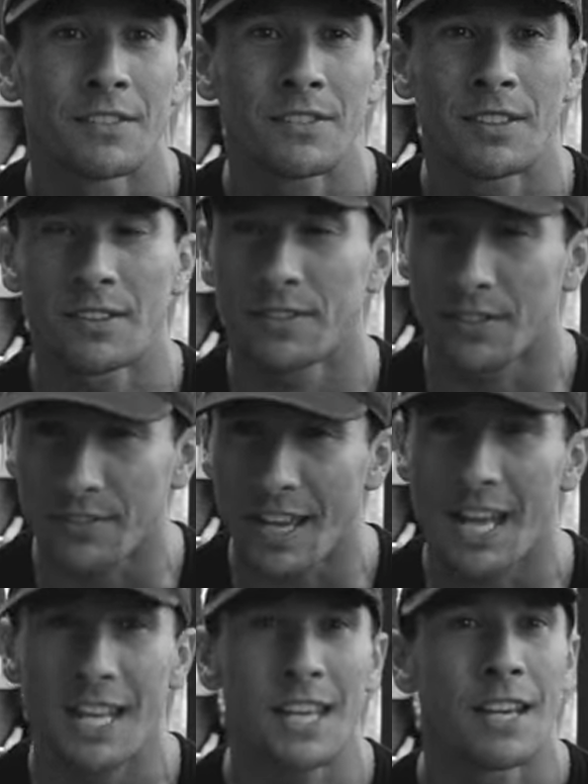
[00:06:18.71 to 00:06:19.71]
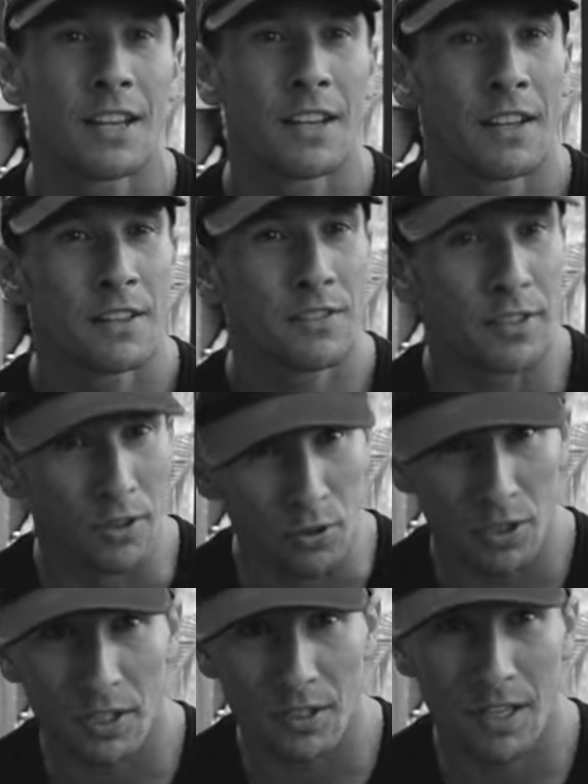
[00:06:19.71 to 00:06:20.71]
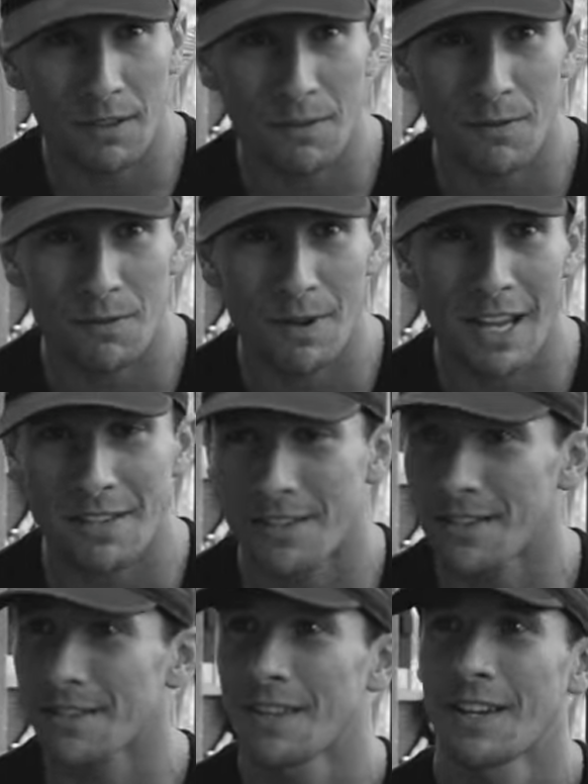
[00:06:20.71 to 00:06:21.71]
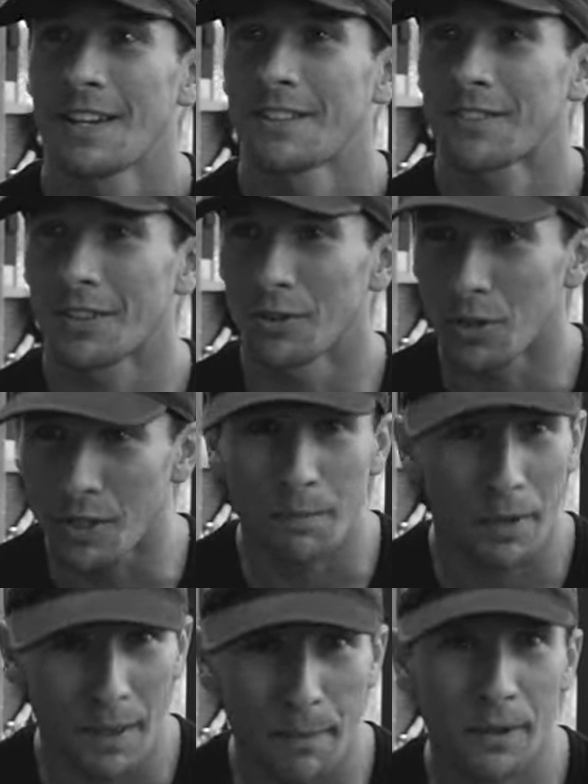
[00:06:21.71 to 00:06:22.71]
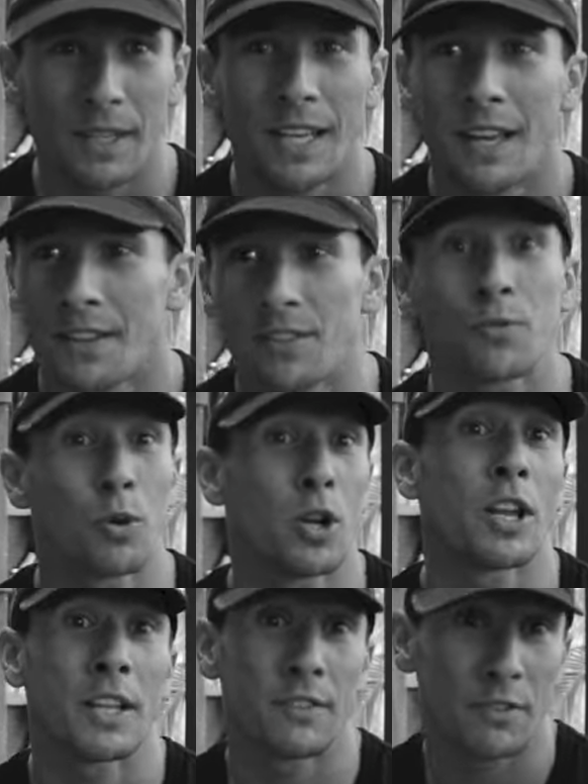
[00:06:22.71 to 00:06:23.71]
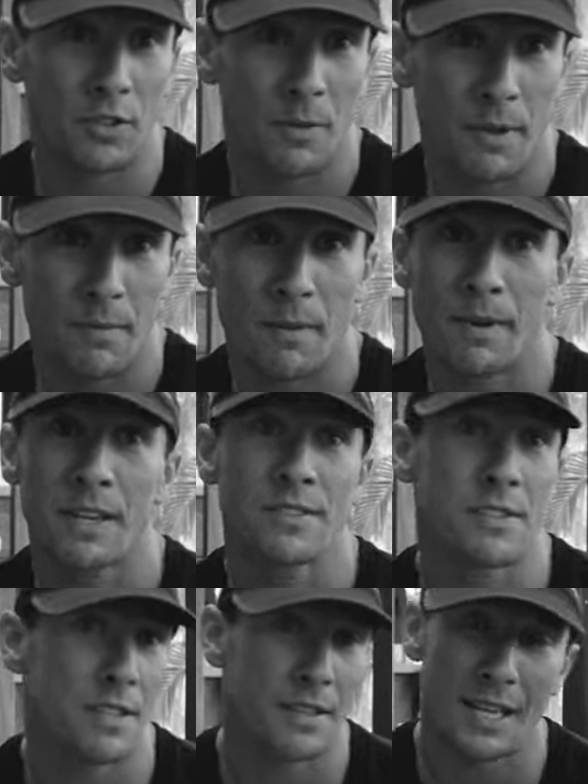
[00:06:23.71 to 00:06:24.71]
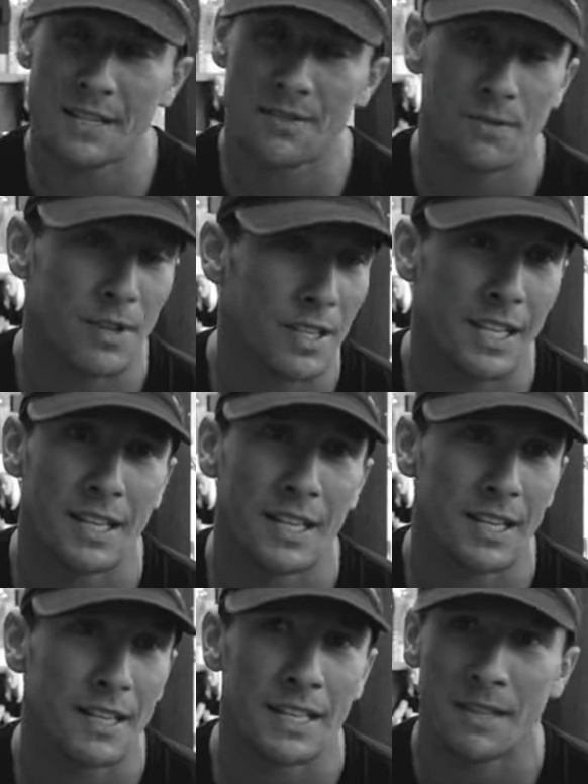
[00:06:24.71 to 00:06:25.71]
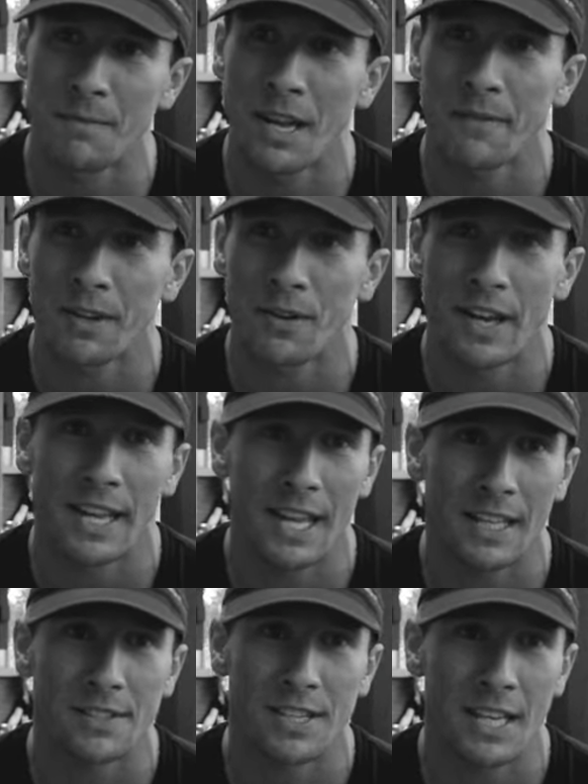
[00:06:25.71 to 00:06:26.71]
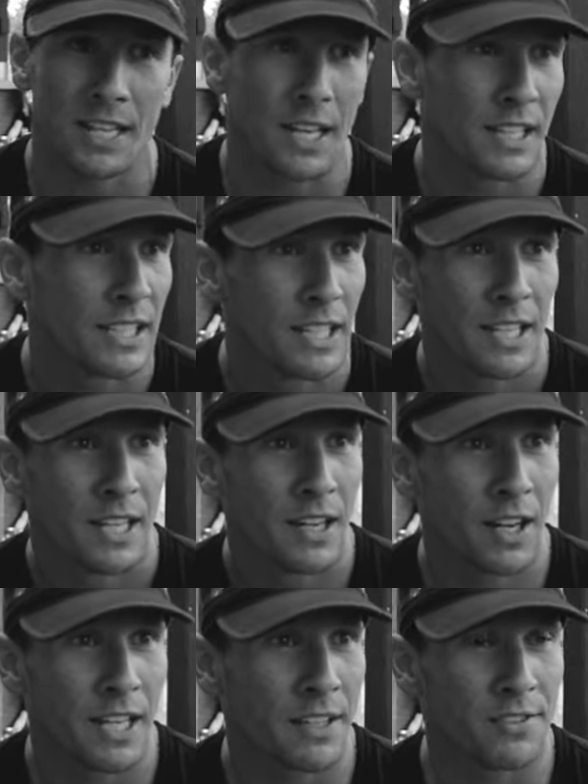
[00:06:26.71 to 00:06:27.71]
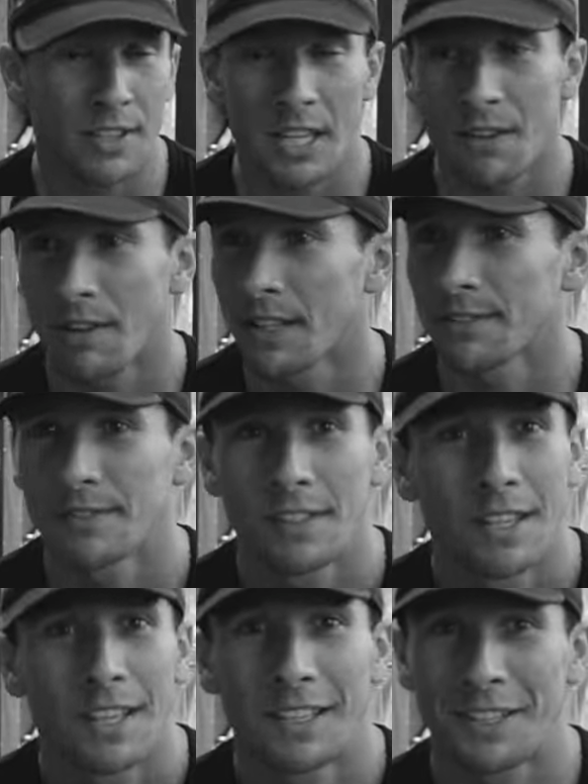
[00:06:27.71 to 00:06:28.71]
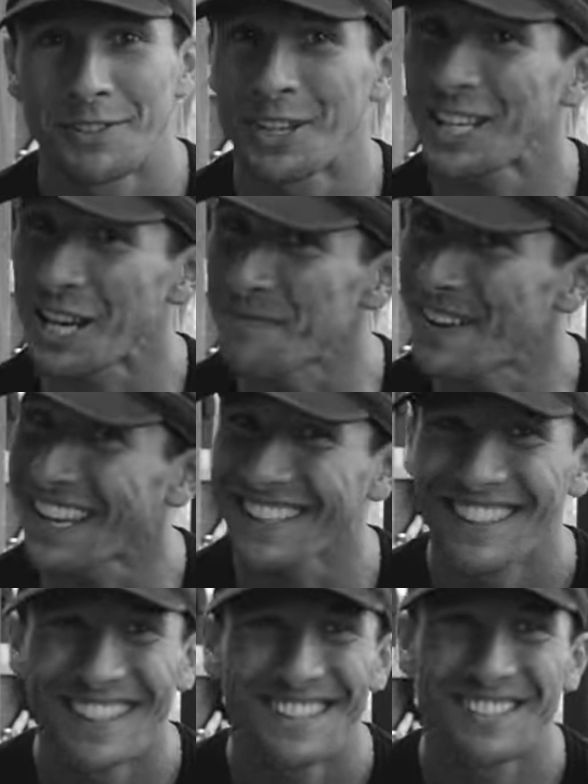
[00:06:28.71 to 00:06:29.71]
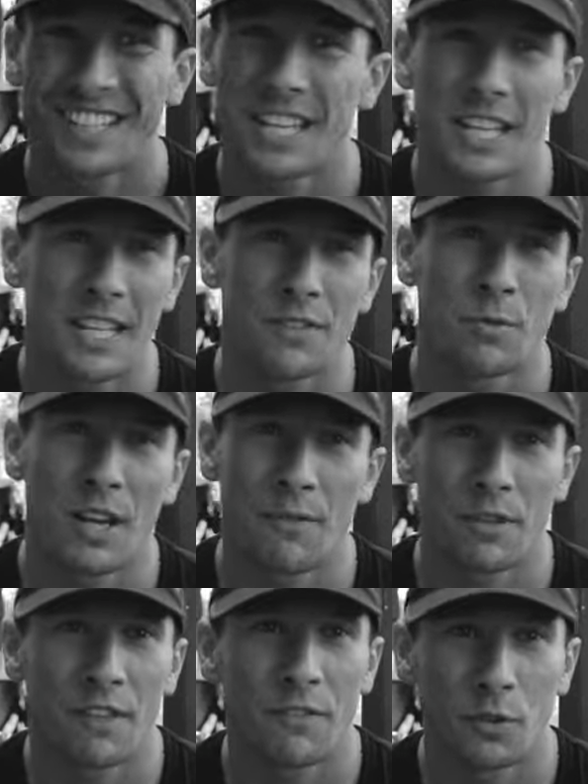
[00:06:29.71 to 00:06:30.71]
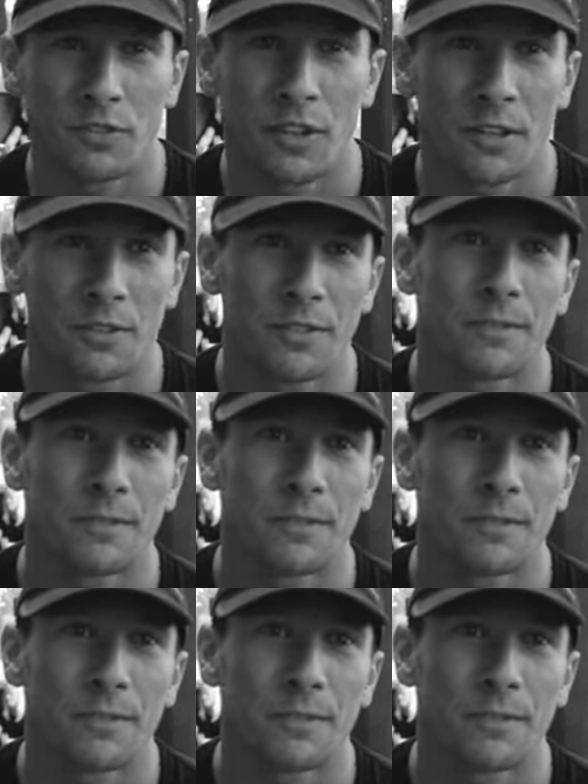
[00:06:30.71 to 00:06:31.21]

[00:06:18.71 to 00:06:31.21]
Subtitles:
to study, to look at races, to look at people and go, this is what I need to do to be my best. And that's why at the moment Craig Alexander, I don't see anyone, unless I come back, standing in his way of winning 4 titles.